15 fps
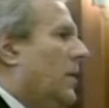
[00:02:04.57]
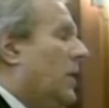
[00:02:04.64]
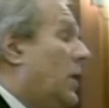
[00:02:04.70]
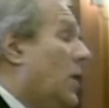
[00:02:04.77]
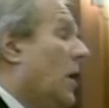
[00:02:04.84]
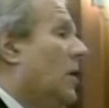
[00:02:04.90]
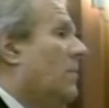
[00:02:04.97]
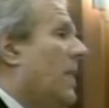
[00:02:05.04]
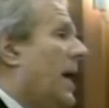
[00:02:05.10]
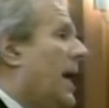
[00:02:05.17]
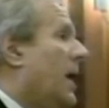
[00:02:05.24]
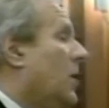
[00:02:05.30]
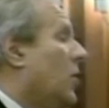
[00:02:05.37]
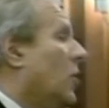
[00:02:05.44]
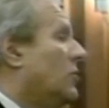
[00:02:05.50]
The young
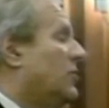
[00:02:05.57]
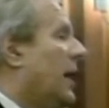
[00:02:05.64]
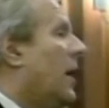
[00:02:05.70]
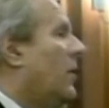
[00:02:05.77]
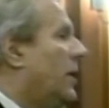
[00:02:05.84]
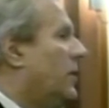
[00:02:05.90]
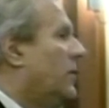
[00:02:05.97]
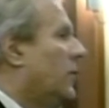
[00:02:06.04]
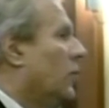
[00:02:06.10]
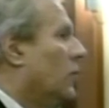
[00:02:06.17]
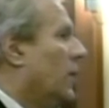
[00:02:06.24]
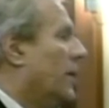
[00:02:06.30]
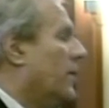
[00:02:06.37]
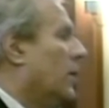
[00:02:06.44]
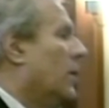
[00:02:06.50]
man goes out into the
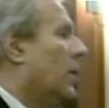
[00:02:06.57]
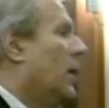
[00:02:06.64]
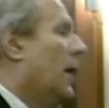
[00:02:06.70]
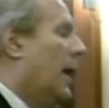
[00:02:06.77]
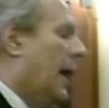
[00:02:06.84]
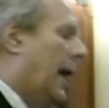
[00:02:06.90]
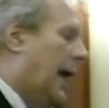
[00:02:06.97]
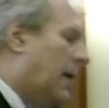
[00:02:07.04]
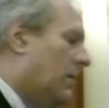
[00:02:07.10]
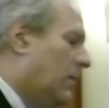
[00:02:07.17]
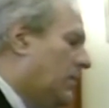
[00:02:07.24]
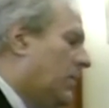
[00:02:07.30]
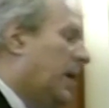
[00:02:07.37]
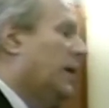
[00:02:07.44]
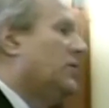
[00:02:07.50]
river and
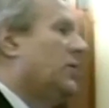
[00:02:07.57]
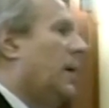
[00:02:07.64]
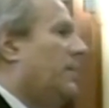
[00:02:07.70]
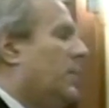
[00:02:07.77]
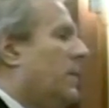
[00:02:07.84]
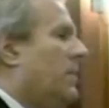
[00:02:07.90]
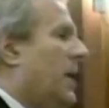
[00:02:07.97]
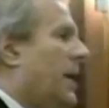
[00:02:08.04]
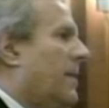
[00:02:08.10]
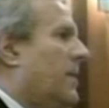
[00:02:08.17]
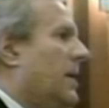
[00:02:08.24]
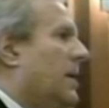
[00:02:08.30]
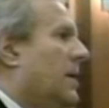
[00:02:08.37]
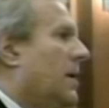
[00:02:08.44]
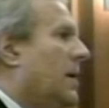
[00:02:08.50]
picks up the
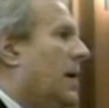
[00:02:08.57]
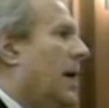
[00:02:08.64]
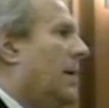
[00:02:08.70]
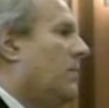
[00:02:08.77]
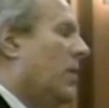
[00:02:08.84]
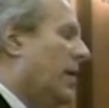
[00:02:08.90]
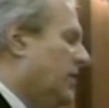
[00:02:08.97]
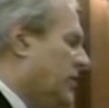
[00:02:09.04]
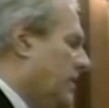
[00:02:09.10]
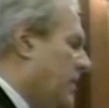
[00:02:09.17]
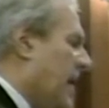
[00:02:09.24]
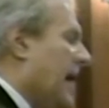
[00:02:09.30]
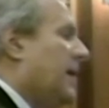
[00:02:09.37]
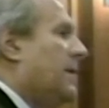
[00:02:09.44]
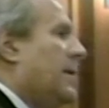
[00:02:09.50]
baby and brings him
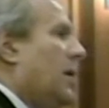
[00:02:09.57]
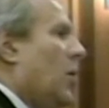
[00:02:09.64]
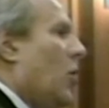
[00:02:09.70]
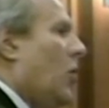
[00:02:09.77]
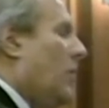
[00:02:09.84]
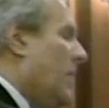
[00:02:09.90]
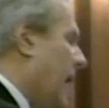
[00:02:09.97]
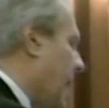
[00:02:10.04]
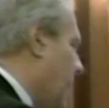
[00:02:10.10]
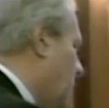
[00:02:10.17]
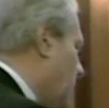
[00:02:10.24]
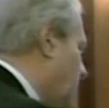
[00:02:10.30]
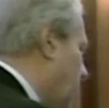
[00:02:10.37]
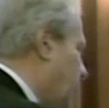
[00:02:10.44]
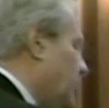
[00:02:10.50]
back to the old
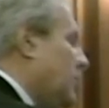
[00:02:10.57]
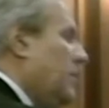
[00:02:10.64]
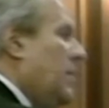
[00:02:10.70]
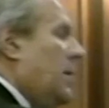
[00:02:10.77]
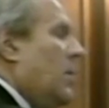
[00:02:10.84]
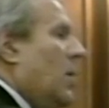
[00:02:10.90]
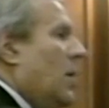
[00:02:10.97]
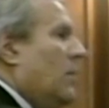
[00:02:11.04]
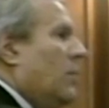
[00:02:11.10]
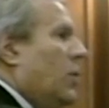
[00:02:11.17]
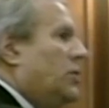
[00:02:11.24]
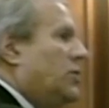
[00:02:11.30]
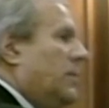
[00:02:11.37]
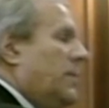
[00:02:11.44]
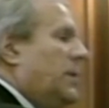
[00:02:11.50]
man, who takes him and
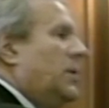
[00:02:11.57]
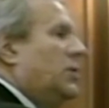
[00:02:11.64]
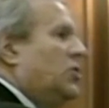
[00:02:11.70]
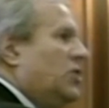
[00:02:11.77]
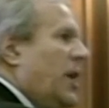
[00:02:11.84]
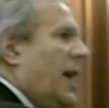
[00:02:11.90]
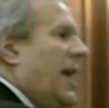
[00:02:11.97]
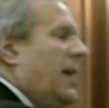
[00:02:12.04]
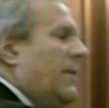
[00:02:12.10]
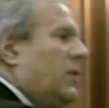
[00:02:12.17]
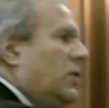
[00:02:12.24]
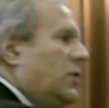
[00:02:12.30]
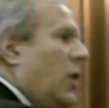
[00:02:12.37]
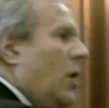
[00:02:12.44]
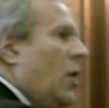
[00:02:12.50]
puts him in the shade of
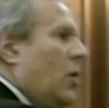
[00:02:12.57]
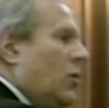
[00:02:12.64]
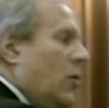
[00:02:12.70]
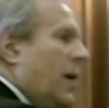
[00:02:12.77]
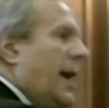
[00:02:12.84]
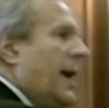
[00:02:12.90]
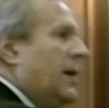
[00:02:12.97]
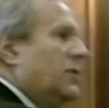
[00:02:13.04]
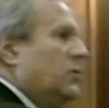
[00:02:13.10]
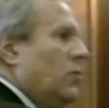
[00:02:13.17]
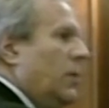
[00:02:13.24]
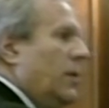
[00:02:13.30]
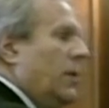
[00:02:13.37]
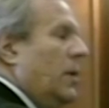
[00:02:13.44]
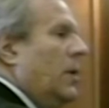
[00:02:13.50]
the tall grass
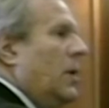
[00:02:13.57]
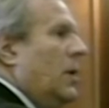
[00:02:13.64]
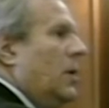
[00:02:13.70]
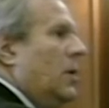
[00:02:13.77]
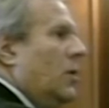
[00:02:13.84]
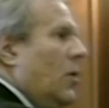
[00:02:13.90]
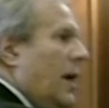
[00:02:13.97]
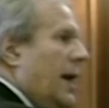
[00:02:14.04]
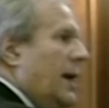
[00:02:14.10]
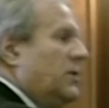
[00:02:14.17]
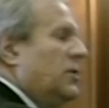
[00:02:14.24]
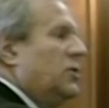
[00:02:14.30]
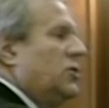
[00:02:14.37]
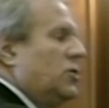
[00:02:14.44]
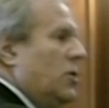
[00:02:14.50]
where the grass
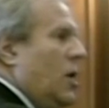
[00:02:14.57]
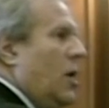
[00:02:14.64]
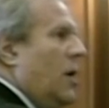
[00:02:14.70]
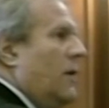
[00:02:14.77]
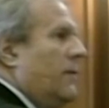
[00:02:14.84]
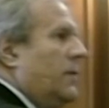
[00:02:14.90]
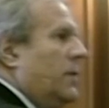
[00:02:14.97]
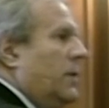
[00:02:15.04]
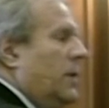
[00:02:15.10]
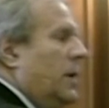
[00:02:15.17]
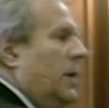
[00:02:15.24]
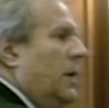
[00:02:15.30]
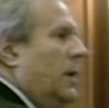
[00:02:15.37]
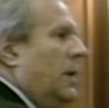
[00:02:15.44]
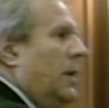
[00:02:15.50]
is soft,
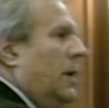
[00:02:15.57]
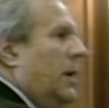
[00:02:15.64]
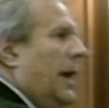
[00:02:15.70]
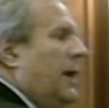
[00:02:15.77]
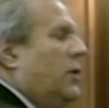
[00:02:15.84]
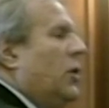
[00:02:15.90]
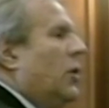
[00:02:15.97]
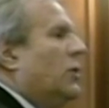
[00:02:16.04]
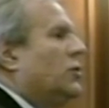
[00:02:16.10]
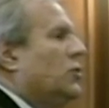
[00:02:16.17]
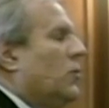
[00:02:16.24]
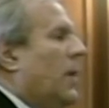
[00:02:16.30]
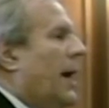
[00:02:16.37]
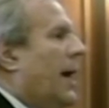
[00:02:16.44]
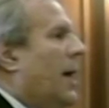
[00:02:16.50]
and turns
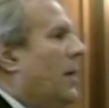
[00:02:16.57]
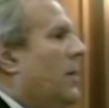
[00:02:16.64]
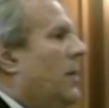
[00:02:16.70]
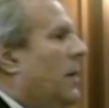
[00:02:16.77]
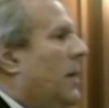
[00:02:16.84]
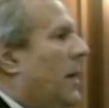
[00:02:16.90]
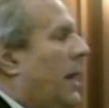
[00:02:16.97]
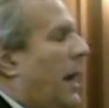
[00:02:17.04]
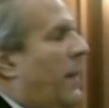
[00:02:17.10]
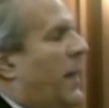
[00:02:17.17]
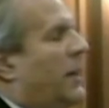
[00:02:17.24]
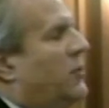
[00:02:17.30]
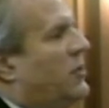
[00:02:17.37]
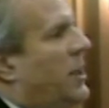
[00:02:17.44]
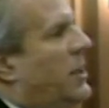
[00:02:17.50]
around and
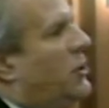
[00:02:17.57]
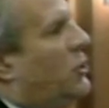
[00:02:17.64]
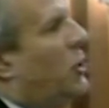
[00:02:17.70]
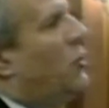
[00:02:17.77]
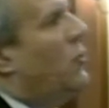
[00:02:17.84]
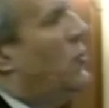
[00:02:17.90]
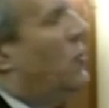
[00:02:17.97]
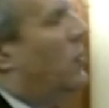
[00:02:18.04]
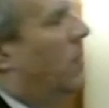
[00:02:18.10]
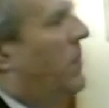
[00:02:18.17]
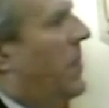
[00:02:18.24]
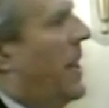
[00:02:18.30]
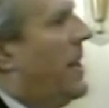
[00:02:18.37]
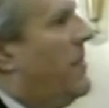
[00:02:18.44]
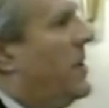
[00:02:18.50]
they see two
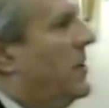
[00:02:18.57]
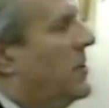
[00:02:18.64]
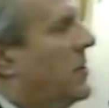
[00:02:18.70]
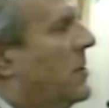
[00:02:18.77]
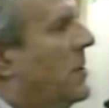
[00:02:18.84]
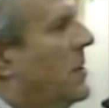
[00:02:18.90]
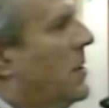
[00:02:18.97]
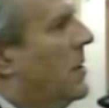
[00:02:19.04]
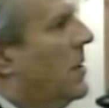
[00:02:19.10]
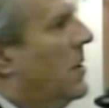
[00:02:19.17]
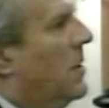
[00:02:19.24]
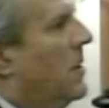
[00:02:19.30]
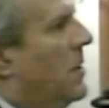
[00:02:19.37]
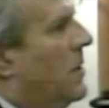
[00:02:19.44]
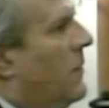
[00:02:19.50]
babies
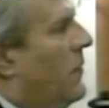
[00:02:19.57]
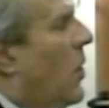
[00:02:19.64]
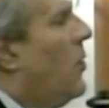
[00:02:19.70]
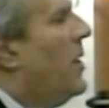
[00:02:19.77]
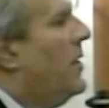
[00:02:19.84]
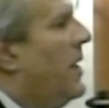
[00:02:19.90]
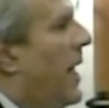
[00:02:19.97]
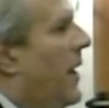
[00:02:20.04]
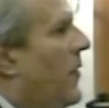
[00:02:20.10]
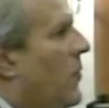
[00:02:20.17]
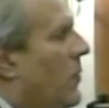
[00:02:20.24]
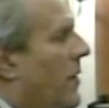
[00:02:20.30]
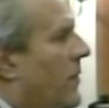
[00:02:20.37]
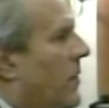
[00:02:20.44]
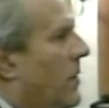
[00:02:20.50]
floating down the
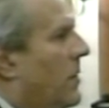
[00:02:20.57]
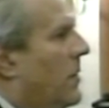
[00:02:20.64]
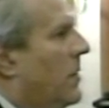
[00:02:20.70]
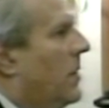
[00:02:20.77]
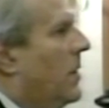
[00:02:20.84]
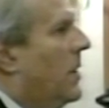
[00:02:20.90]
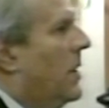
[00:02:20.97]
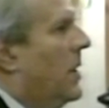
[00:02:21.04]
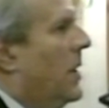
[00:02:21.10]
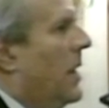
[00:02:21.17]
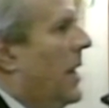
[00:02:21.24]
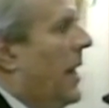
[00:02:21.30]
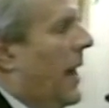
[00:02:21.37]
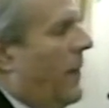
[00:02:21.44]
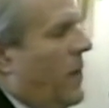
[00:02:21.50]
river.
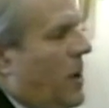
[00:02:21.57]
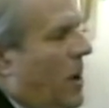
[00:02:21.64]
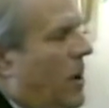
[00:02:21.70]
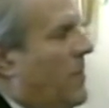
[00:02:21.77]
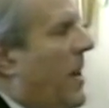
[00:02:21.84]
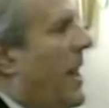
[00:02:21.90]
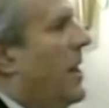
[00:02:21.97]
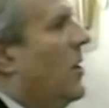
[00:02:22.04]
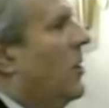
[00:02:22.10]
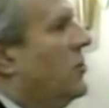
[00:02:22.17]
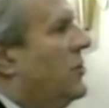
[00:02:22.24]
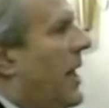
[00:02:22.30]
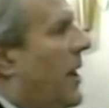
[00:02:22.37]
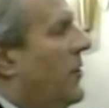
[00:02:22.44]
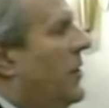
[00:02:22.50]
And the young man
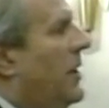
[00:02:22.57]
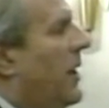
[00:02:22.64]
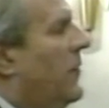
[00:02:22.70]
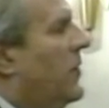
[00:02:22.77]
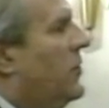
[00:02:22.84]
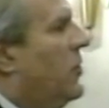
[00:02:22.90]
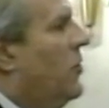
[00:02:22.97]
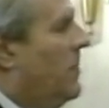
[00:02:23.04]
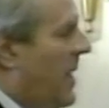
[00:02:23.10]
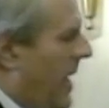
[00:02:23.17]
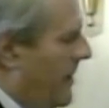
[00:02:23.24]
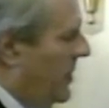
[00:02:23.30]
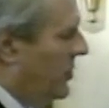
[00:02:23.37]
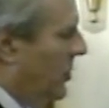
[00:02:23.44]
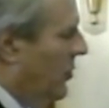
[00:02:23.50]
goes out to get the two
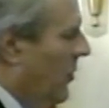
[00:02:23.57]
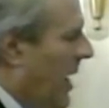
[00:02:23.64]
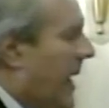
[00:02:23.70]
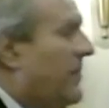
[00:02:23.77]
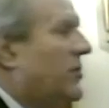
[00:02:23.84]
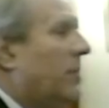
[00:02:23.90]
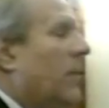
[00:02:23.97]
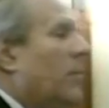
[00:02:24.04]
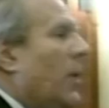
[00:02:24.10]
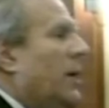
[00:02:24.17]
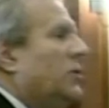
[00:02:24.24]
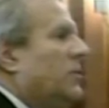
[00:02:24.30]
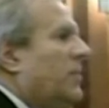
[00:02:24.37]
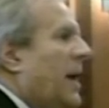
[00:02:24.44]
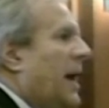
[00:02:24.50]
babies and grabs them and
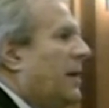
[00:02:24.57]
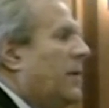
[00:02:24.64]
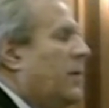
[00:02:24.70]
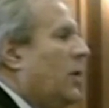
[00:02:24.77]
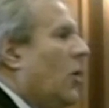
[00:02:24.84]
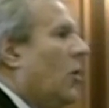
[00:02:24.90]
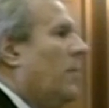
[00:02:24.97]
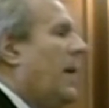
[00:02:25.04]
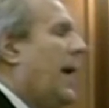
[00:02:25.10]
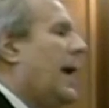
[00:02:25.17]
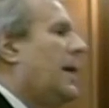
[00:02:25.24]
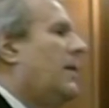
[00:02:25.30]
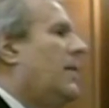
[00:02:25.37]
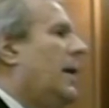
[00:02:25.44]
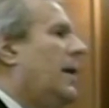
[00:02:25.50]
brings them back to the old
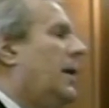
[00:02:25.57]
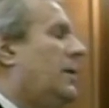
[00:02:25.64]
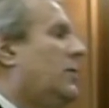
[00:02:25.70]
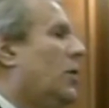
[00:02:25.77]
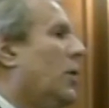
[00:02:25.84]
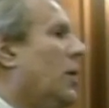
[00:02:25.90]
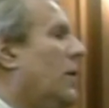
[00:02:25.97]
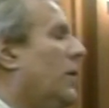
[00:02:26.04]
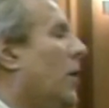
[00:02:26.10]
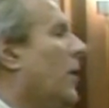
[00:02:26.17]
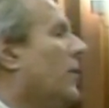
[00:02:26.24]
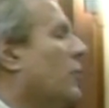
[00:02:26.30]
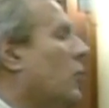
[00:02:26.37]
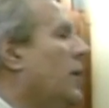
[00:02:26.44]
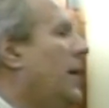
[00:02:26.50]
man, and they turn, there are
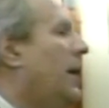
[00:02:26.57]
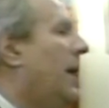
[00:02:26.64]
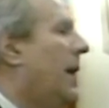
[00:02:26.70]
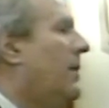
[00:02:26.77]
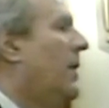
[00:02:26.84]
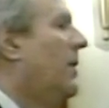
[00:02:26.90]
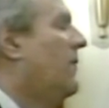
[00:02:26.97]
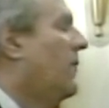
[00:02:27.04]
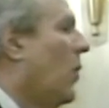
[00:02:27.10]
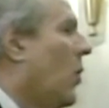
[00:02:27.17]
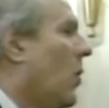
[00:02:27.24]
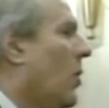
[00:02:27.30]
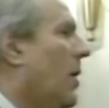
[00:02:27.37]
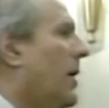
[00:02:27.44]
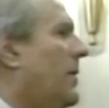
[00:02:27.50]
3, and then
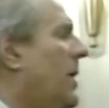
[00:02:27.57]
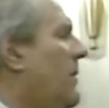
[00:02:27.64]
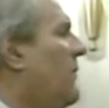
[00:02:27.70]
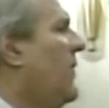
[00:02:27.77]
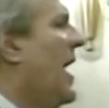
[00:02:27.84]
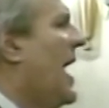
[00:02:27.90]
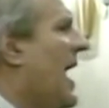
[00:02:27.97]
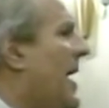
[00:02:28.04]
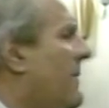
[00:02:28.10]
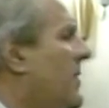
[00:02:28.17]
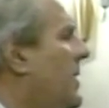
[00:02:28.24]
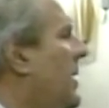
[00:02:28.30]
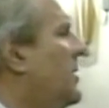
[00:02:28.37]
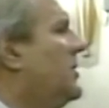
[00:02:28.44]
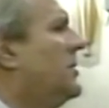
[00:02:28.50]
4, and then 5,
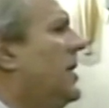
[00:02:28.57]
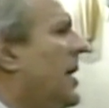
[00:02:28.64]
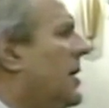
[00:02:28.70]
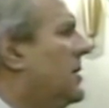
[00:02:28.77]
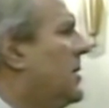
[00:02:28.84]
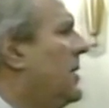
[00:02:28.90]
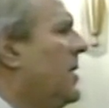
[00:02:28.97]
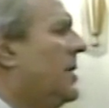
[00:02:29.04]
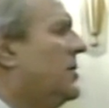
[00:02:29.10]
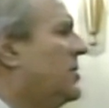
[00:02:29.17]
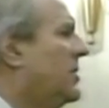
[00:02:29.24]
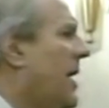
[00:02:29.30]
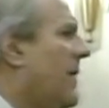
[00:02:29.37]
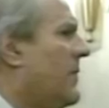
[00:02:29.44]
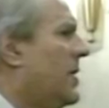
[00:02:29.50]
and then 6, and then
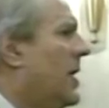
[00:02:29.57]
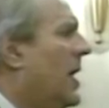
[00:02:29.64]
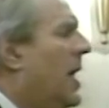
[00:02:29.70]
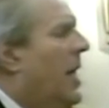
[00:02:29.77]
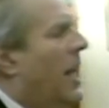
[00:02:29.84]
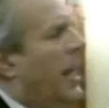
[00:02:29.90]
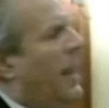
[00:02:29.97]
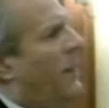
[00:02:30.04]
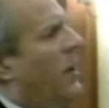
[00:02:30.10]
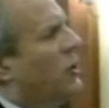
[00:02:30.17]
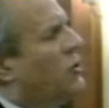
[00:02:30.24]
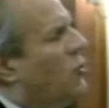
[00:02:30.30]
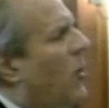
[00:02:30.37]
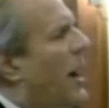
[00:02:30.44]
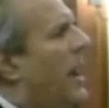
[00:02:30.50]
7, and they're
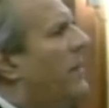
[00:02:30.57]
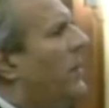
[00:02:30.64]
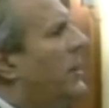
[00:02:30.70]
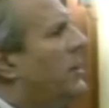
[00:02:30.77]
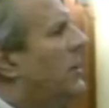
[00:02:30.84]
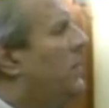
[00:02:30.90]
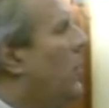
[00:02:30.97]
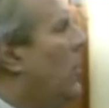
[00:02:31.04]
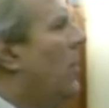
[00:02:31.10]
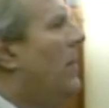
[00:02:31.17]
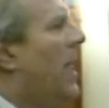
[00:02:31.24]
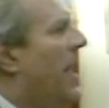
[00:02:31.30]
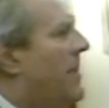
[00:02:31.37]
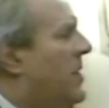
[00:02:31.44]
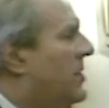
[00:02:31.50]
scrambling to pull
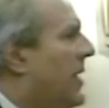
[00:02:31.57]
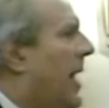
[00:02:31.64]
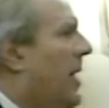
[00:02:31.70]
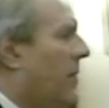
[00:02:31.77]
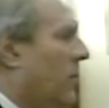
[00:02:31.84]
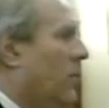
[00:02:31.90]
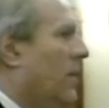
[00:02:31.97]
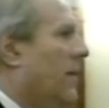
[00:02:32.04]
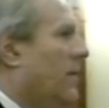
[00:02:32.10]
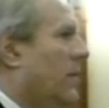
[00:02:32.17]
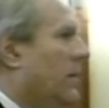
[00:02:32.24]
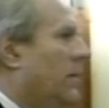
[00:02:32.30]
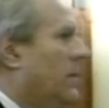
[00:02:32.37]
babies out of the river.